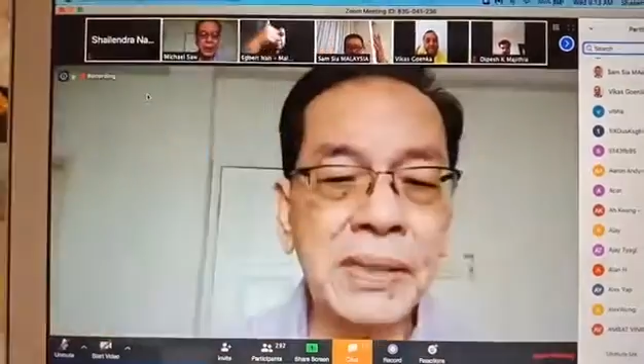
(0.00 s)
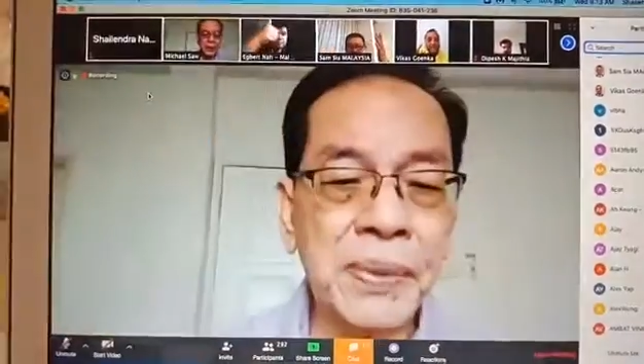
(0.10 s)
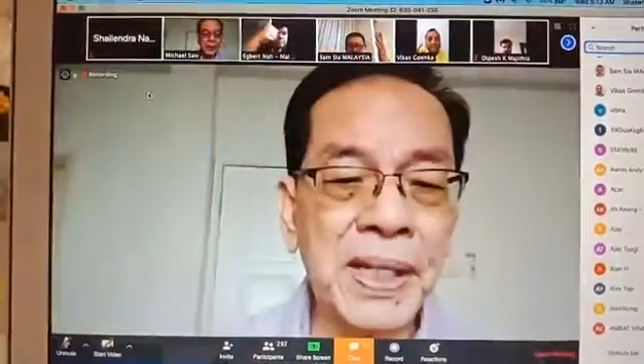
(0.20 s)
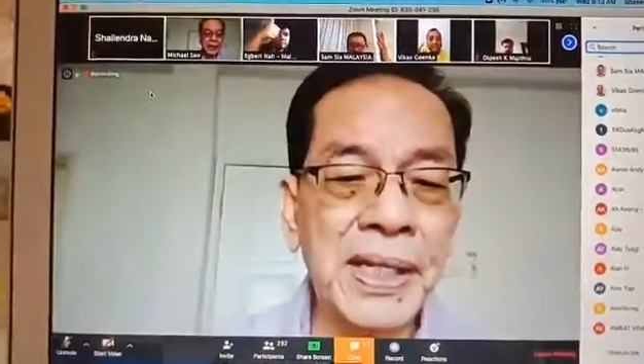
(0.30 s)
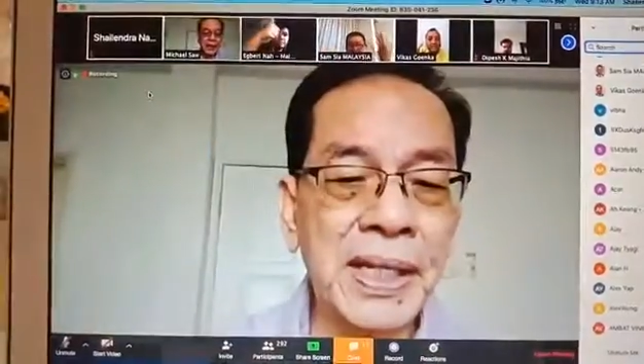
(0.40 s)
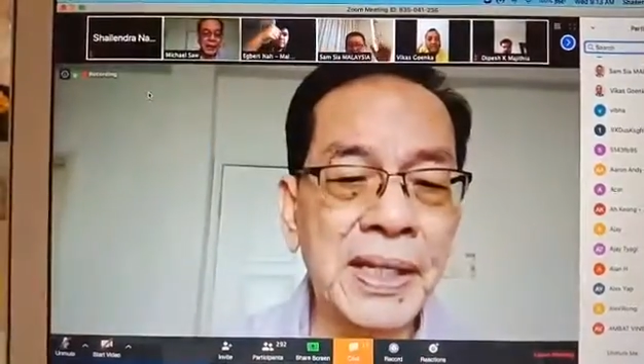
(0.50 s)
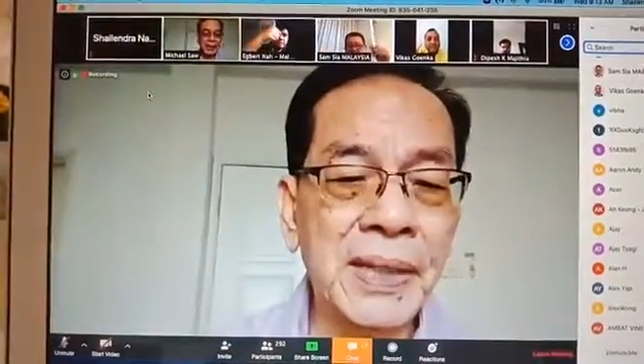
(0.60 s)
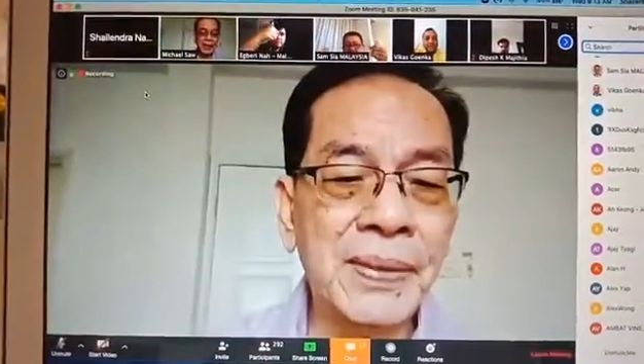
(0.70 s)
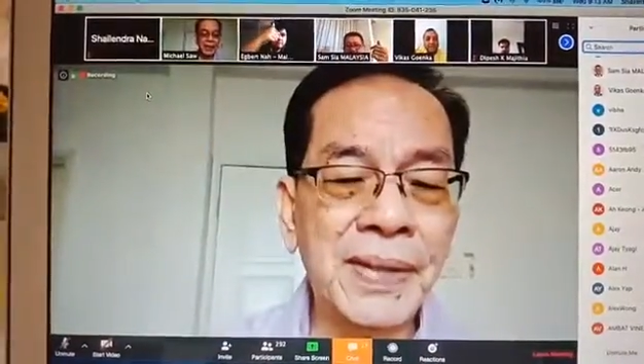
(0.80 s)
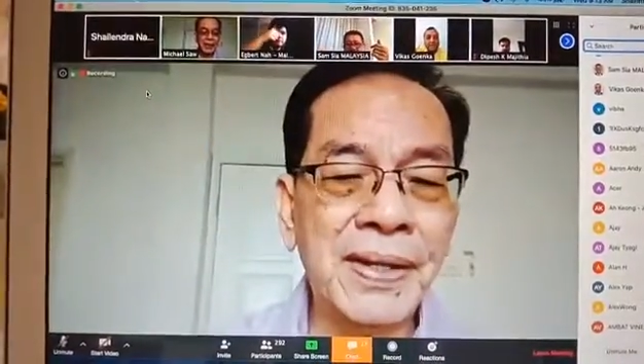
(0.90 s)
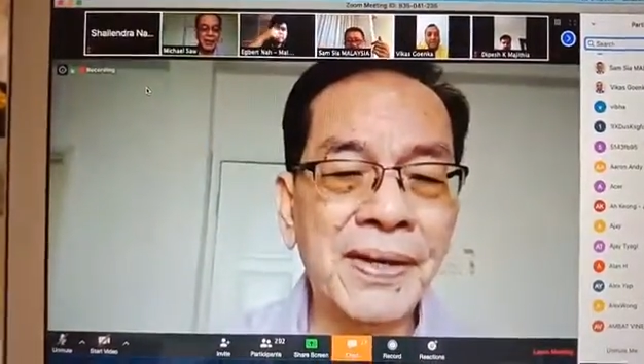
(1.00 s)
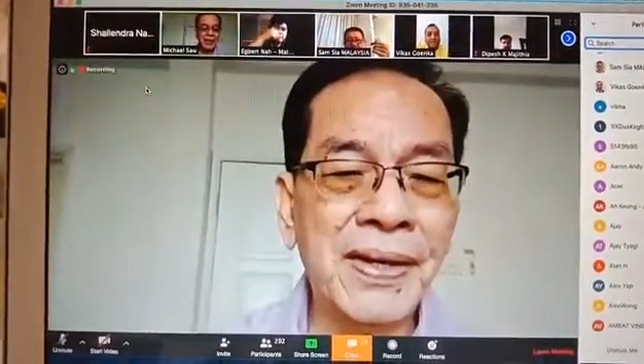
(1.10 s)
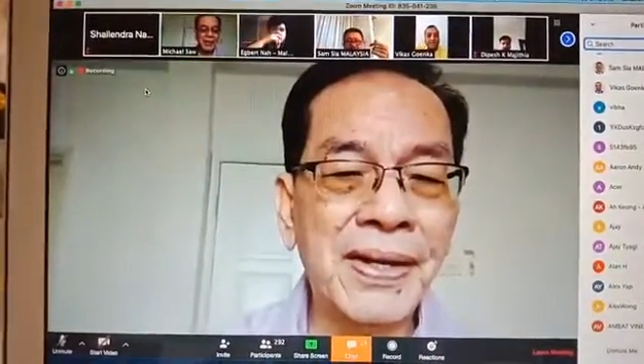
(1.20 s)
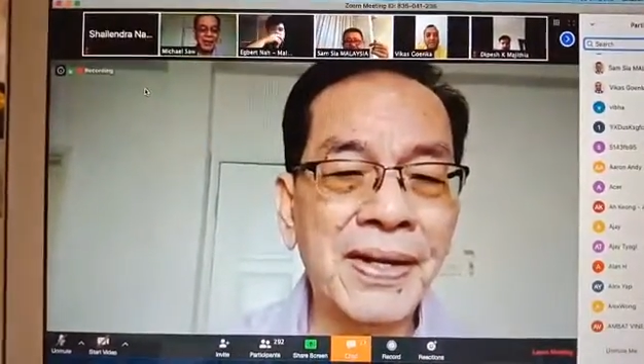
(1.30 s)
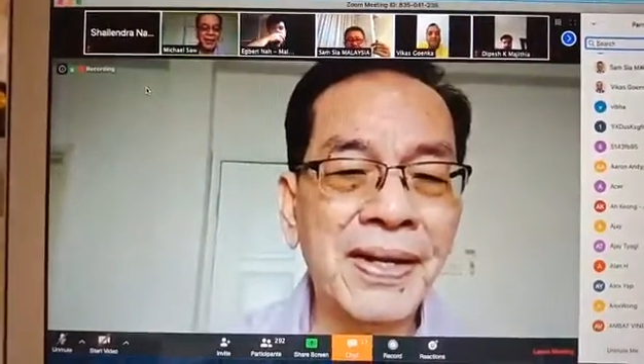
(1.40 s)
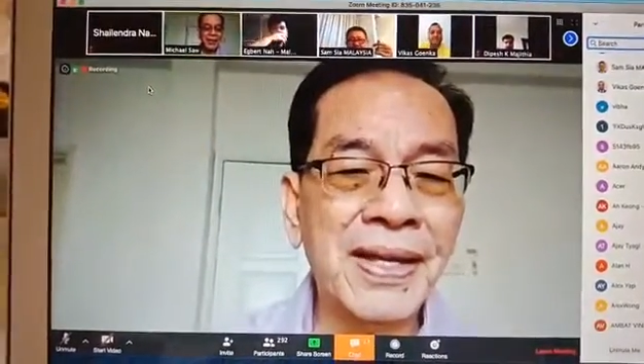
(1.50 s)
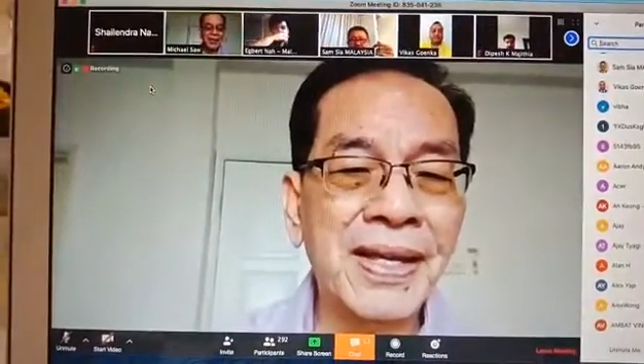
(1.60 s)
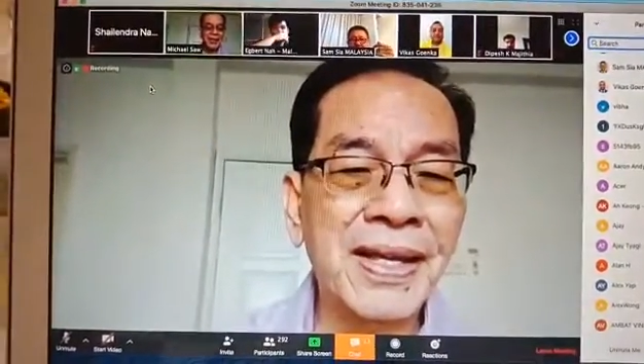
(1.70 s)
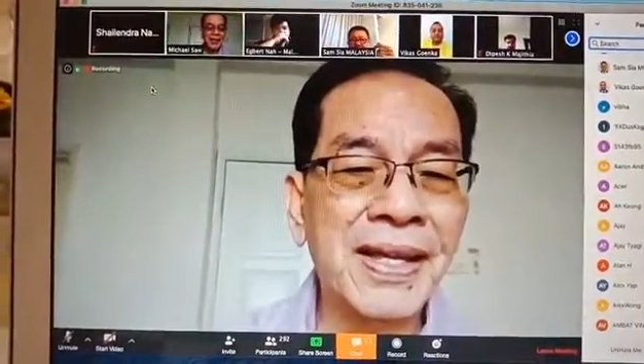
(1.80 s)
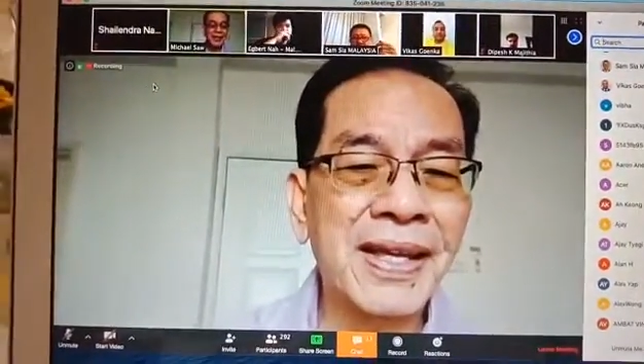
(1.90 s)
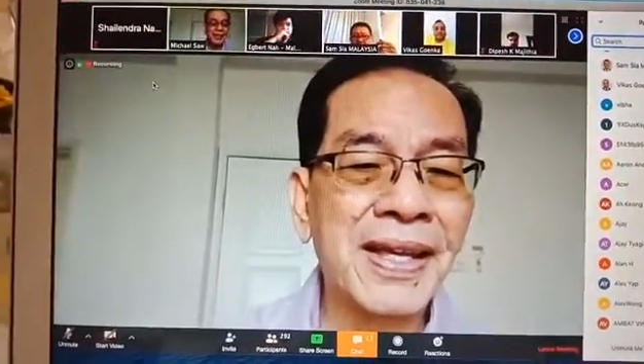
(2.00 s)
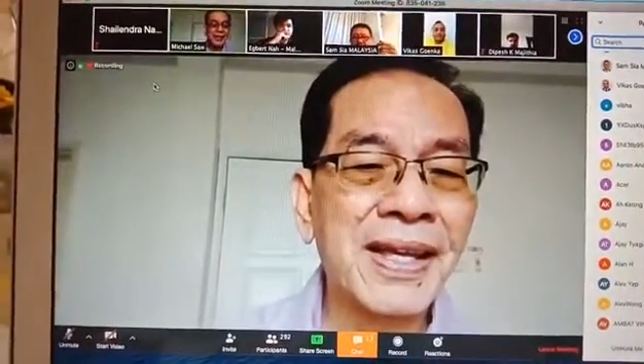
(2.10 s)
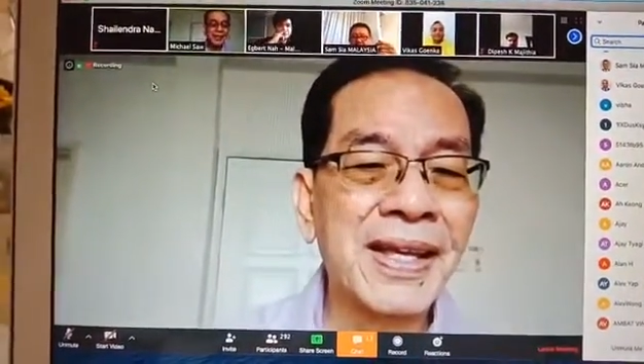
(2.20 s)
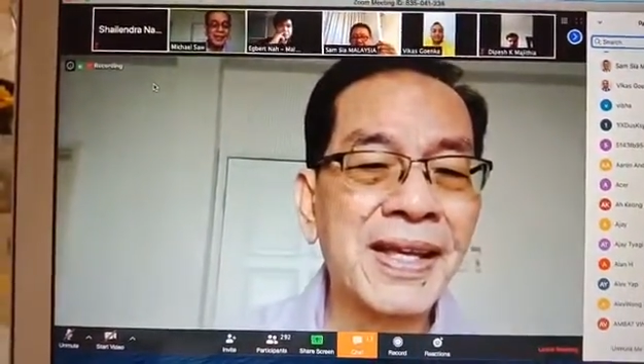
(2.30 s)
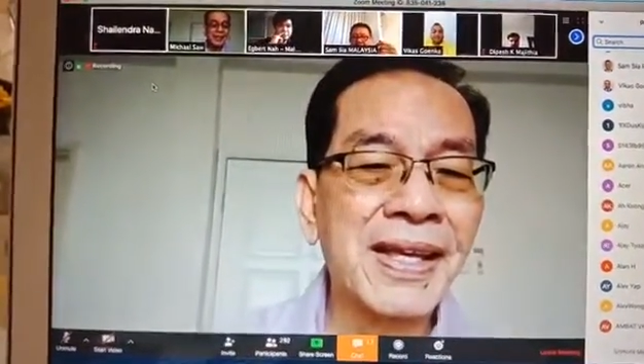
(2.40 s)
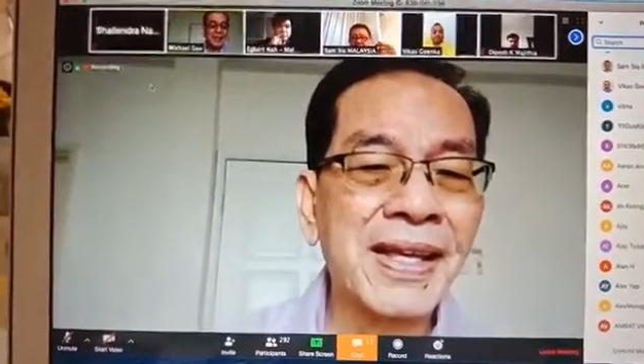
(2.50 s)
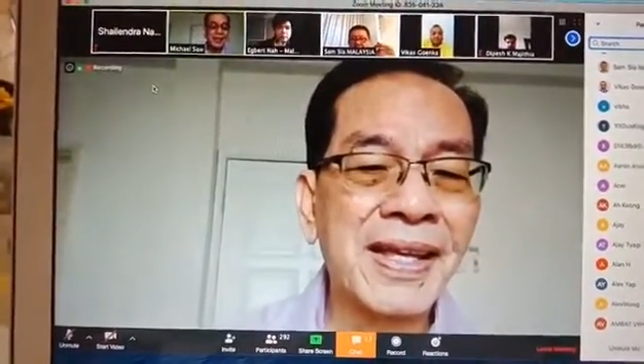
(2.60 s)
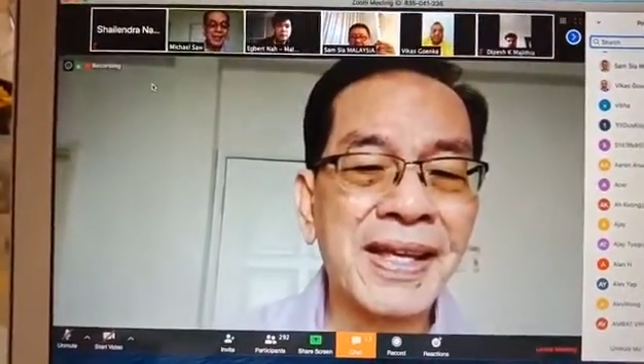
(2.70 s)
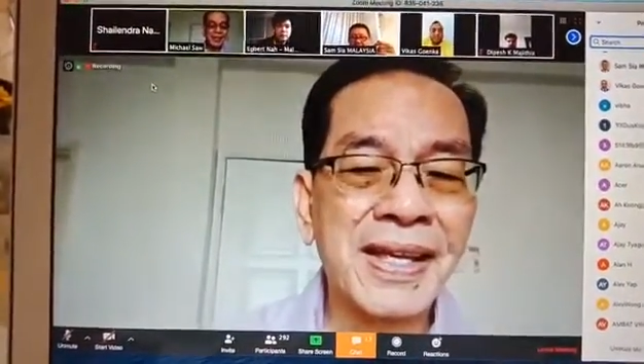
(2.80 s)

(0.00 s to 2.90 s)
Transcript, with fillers: yes, we can hear you. Go on. Yeah,